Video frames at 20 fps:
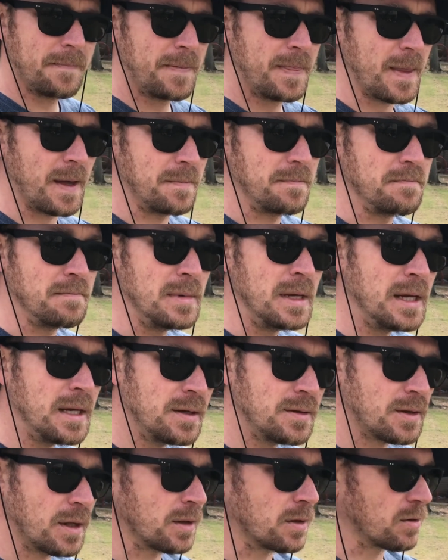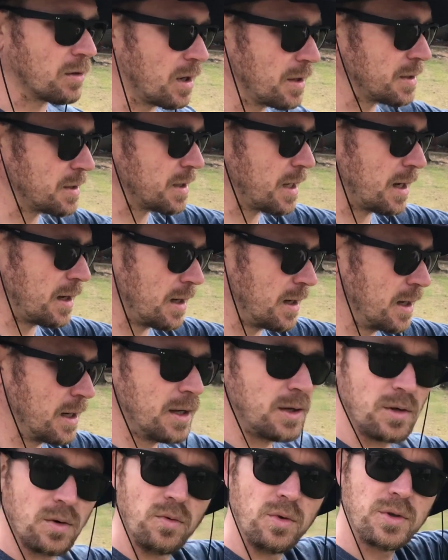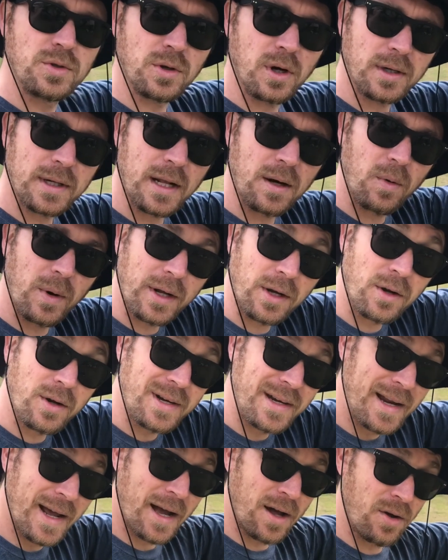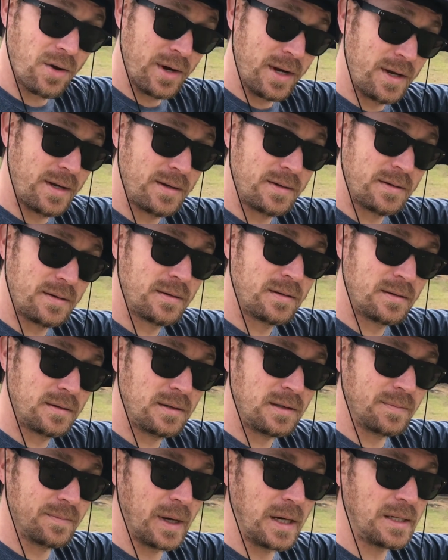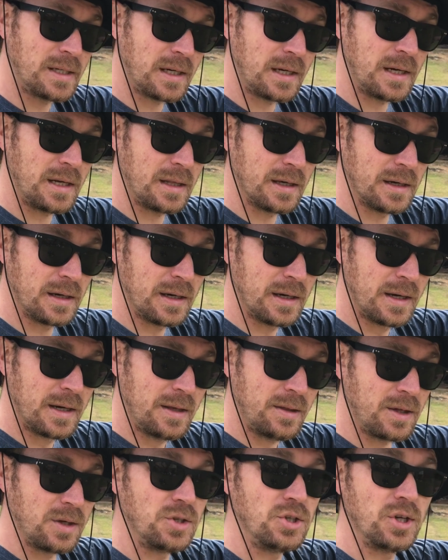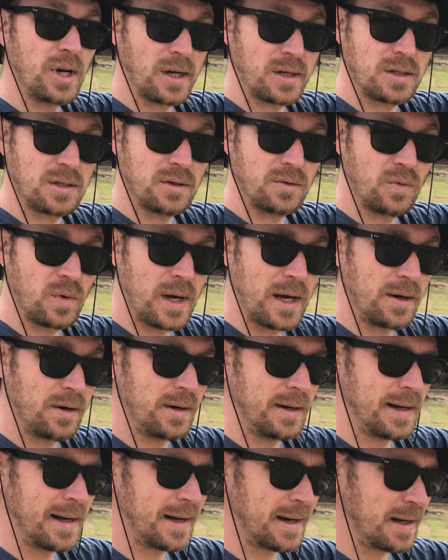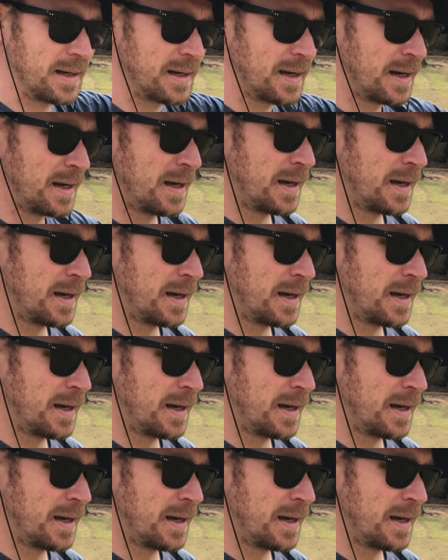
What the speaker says: that means the grass is your roots aren't going to want to go down. Basically the gist of why I don't like it.